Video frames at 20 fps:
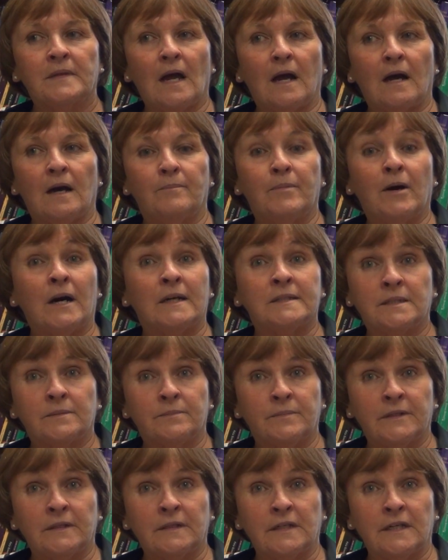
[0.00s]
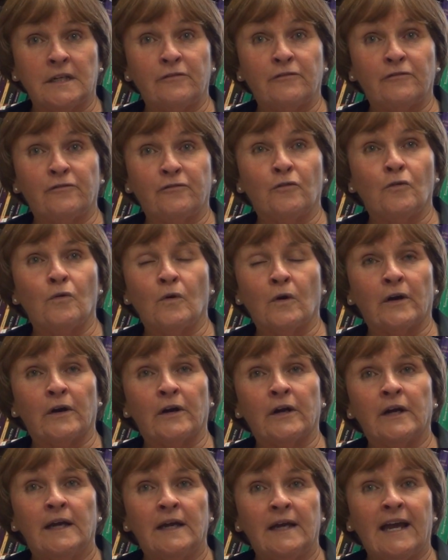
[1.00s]
uh, possibility for
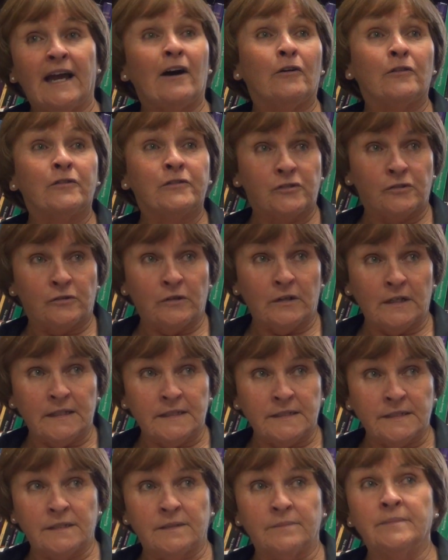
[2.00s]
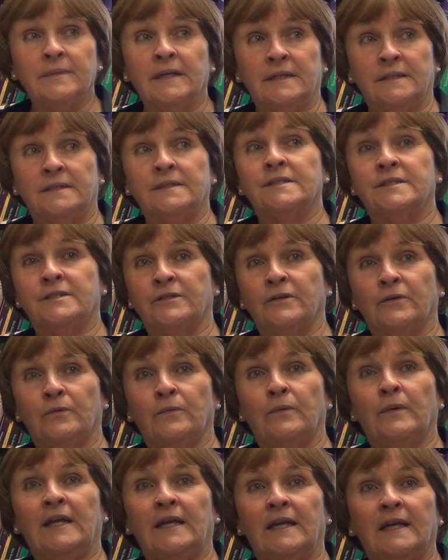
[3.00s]
health journalism and so
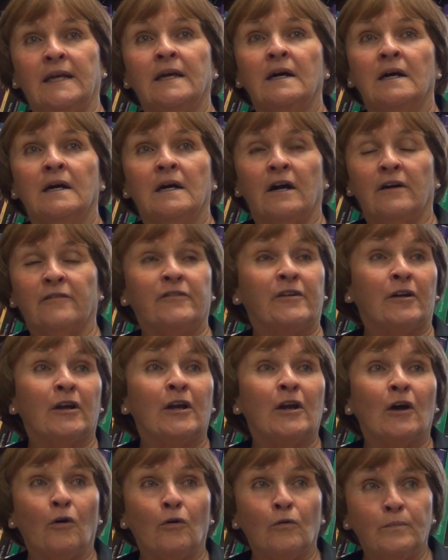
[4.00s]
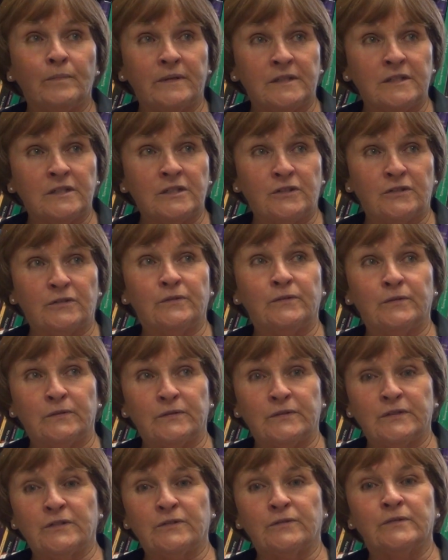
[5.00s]
we are very open
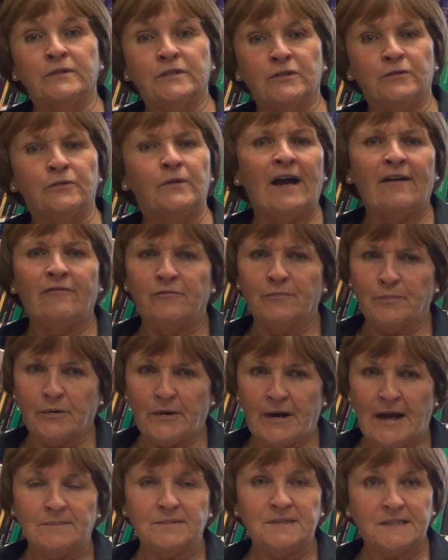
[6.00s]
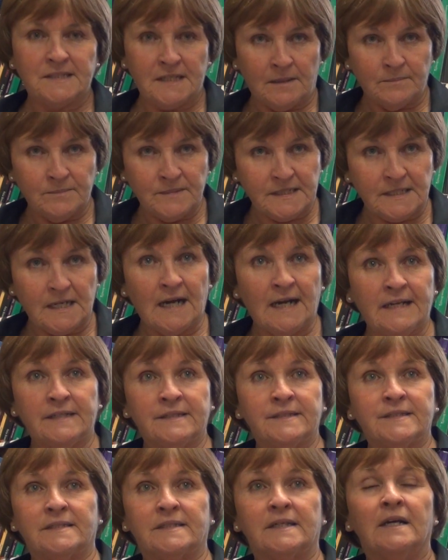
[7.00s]
to students who have perhaps some
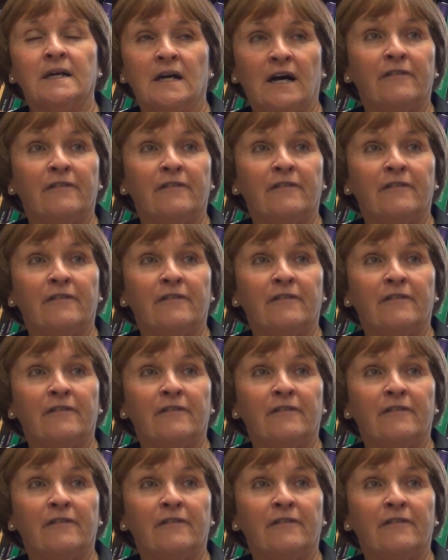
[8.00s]
science,